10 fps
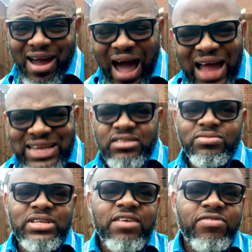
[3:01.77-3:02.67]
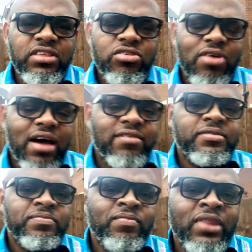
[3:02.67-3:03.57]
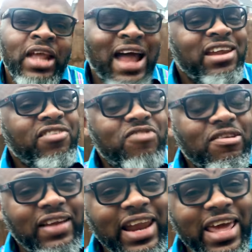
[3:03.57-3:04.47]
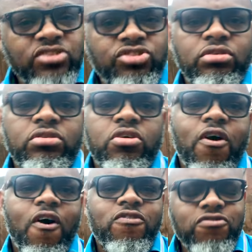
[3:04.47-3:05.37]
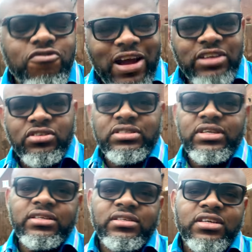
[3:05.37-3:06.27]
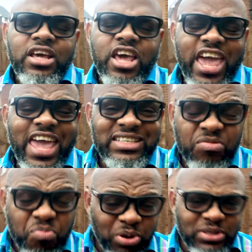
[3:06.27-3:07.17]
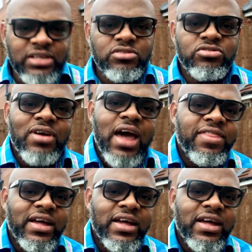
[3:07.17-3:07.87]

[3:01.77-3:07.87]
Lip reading: guard it with everything you have. And a revelation of righteousness is important to guard